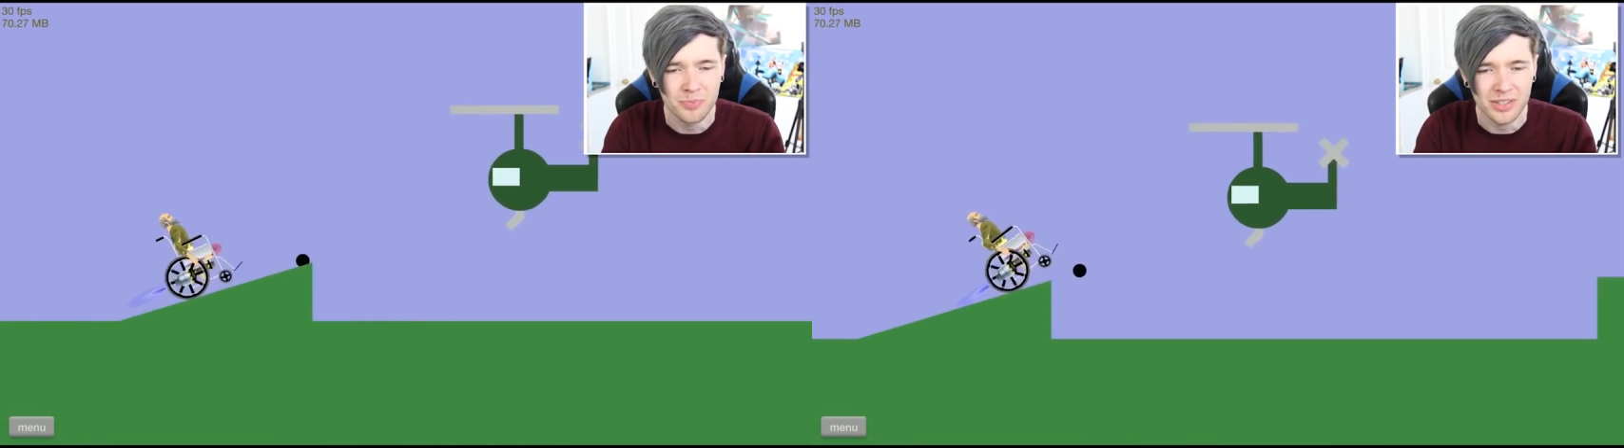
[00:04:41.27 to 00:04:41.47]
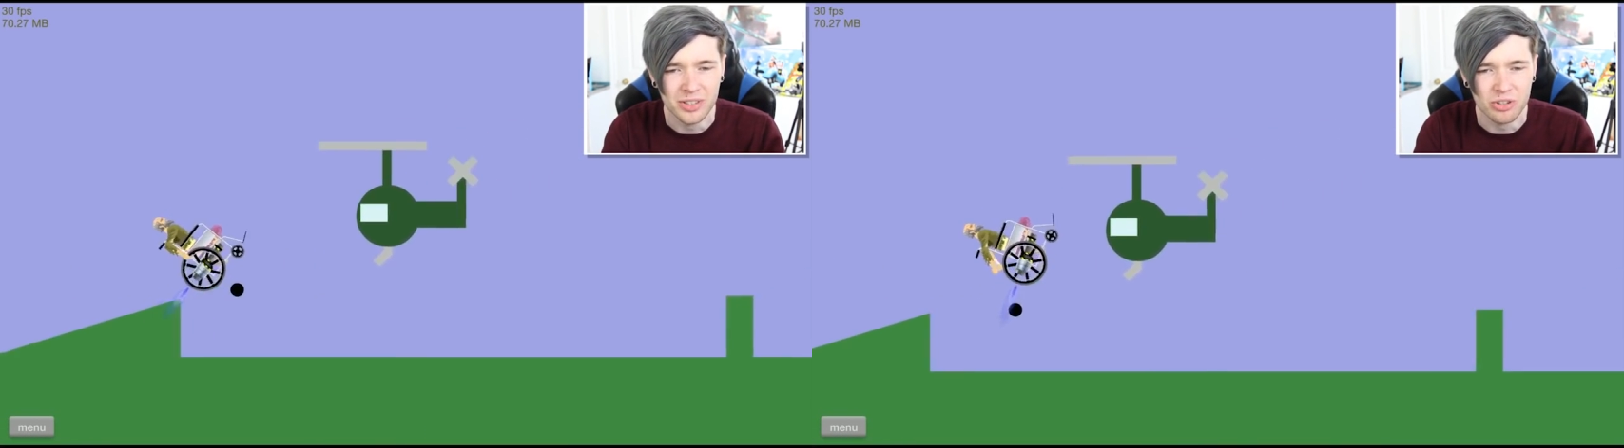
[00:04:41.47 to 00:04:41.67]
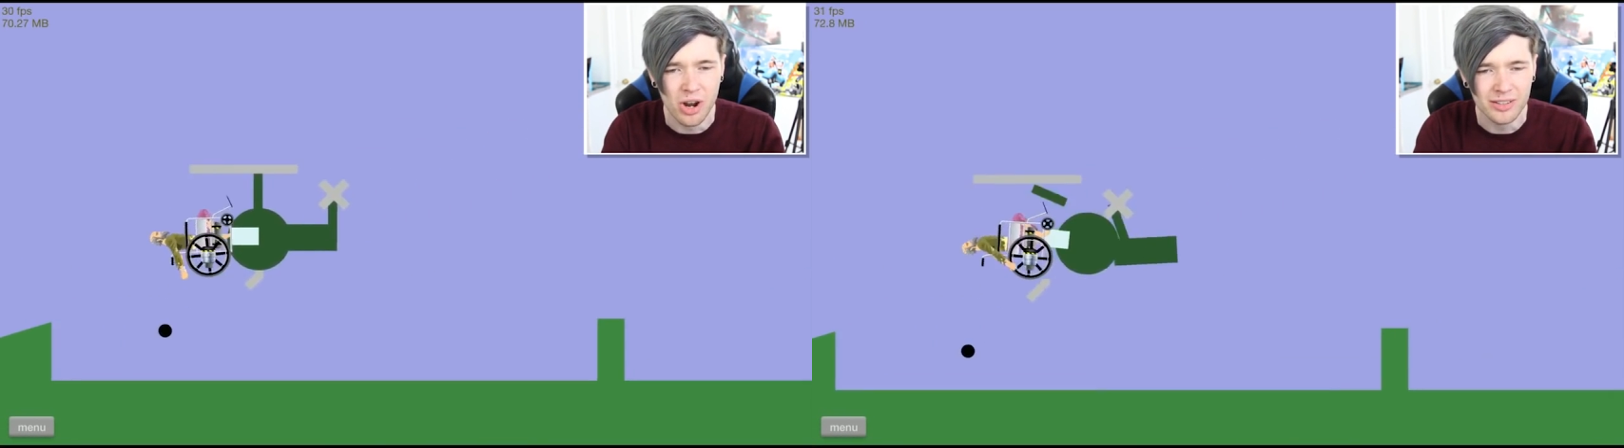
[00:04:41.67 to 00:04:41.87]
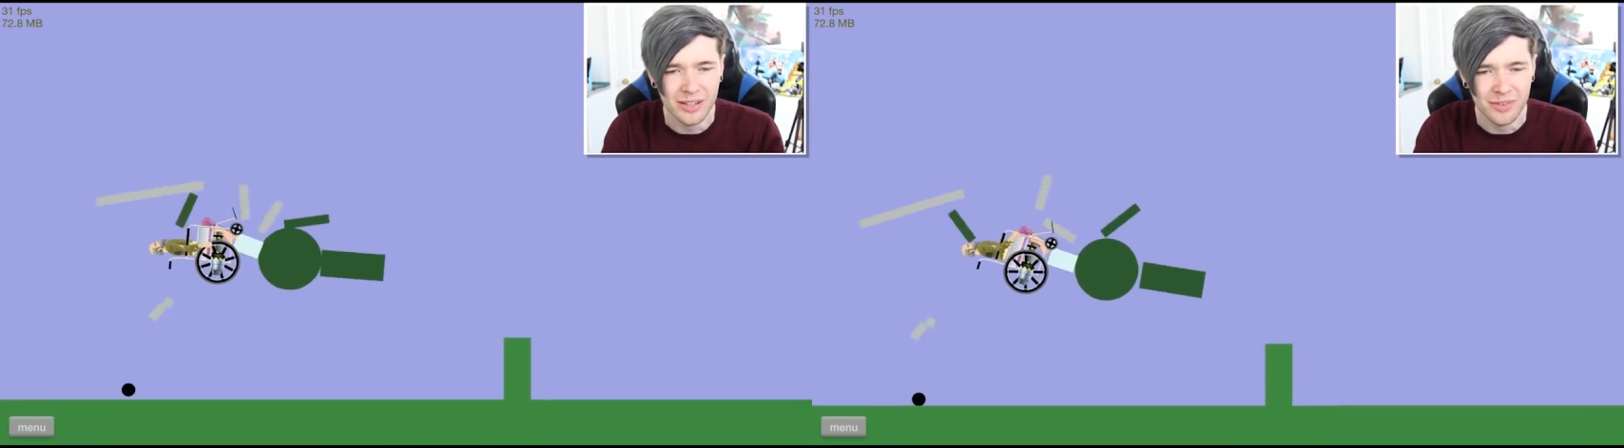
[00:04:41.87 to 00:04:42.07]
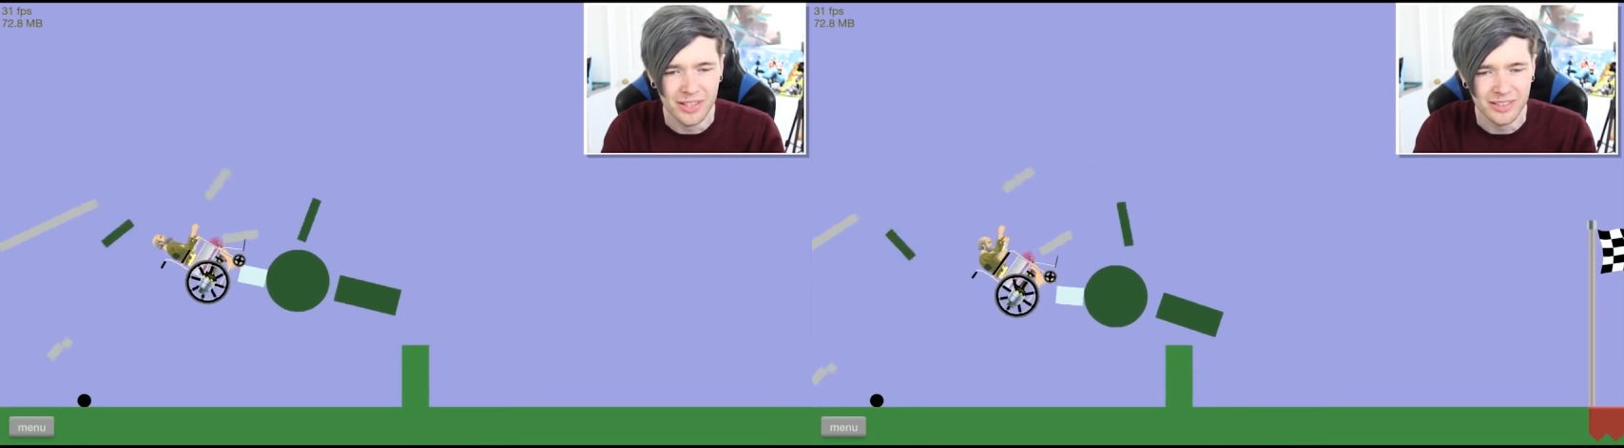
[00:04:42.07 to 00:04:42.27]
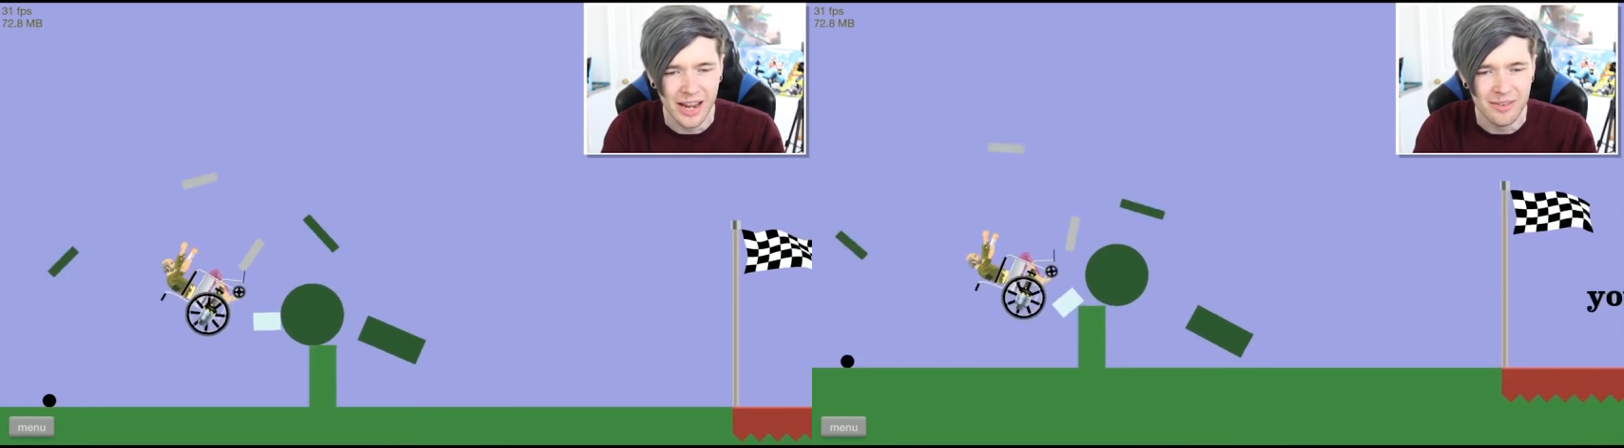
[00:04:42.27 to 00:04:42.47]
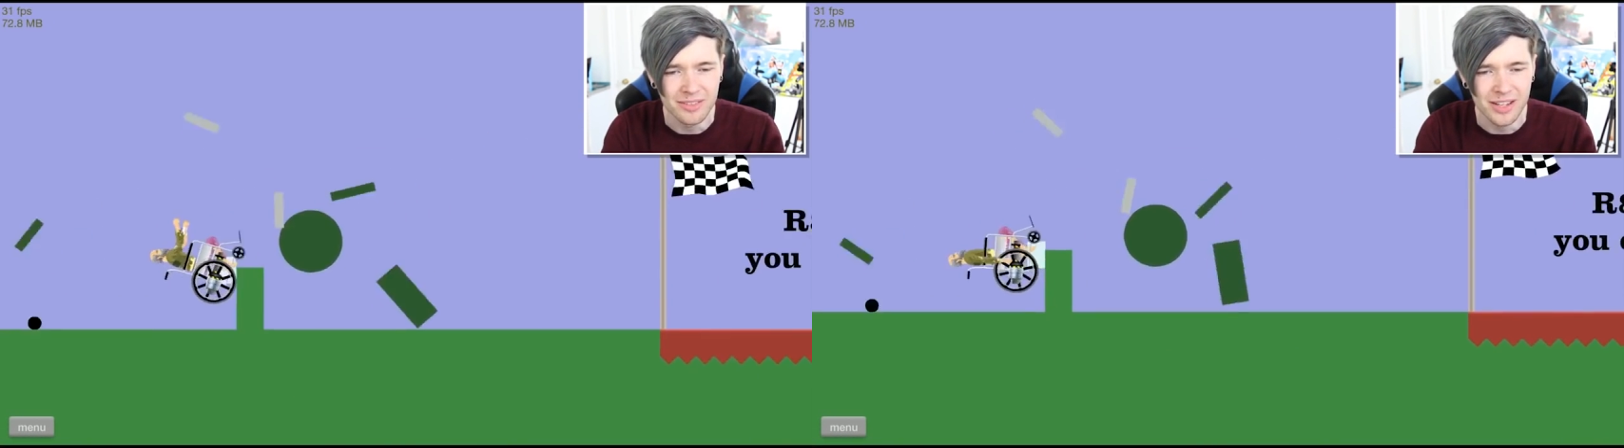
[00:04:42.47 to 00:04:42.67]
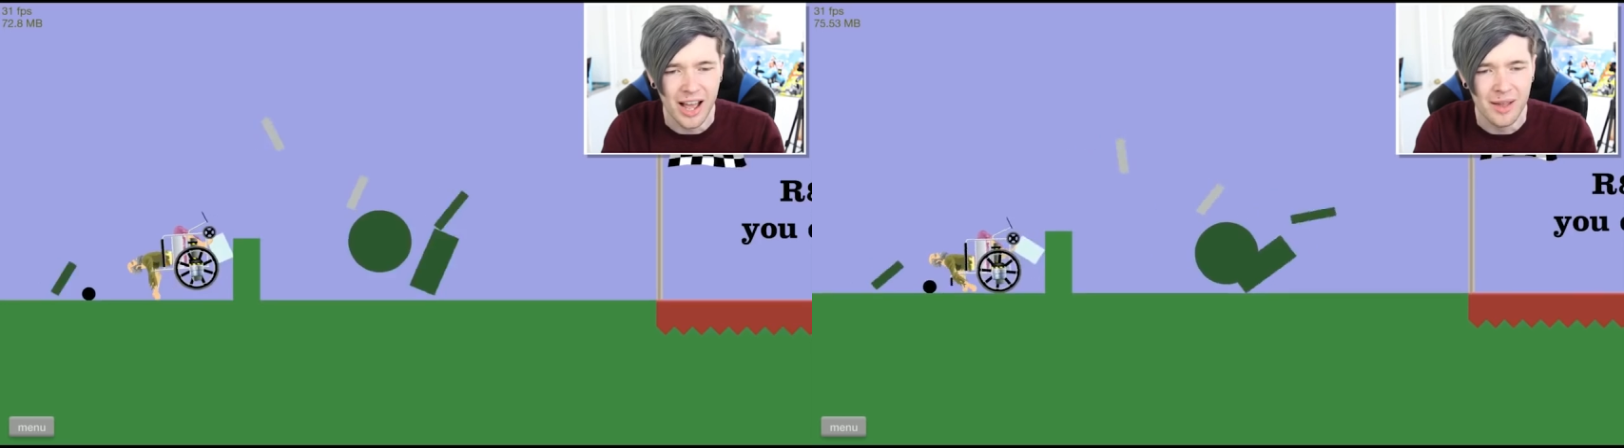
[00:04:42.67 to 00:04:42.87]
destructive at the
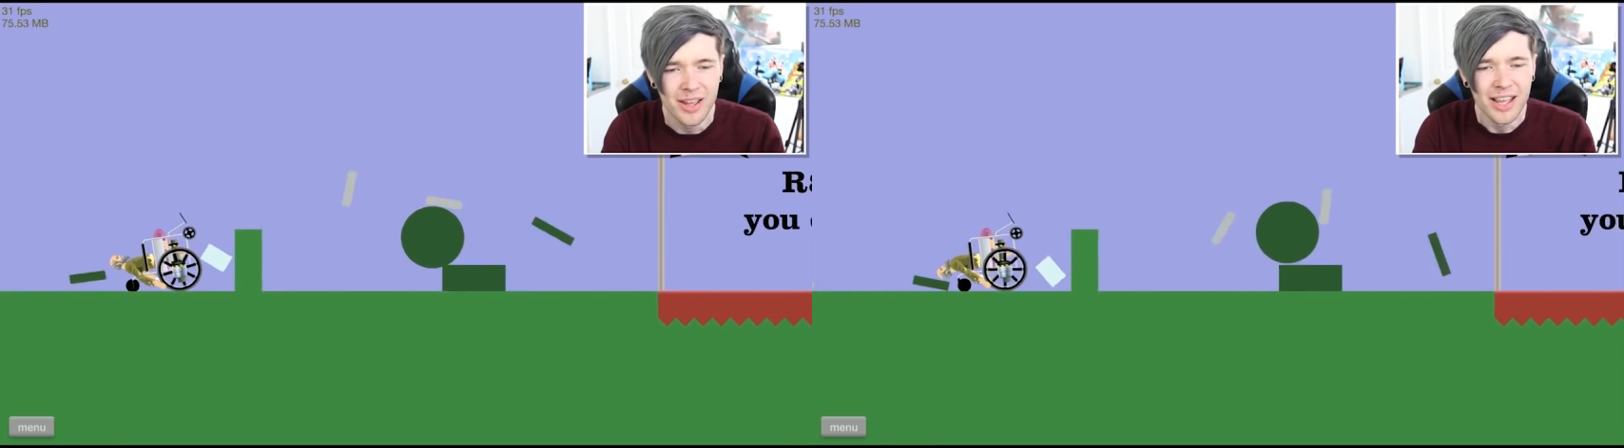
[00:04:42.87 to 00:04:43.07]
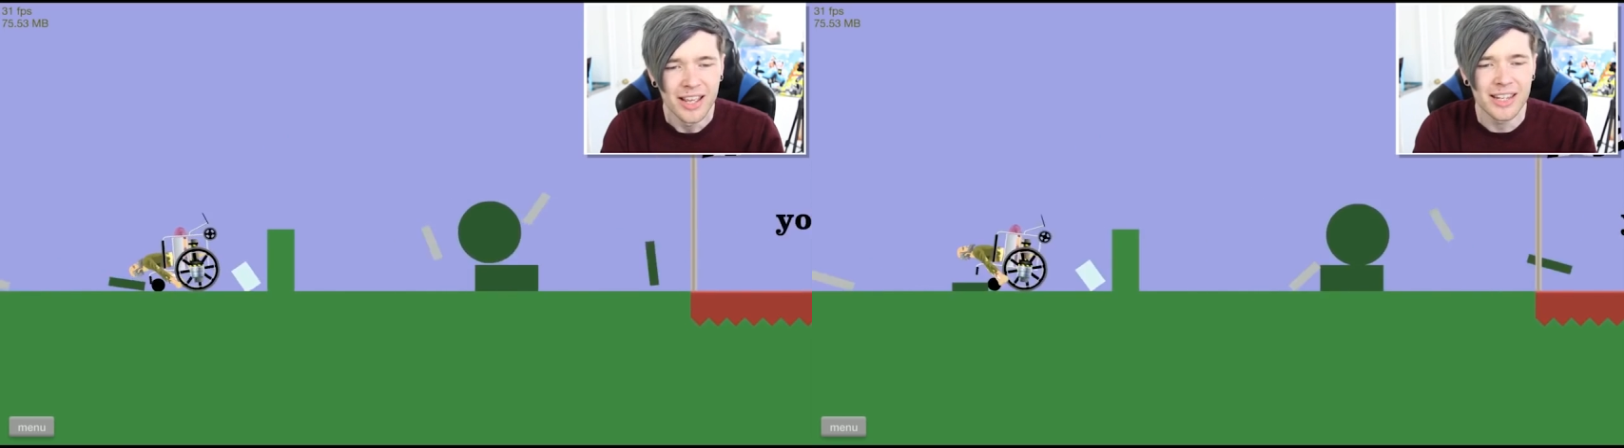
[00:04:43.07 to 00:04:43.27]
same time.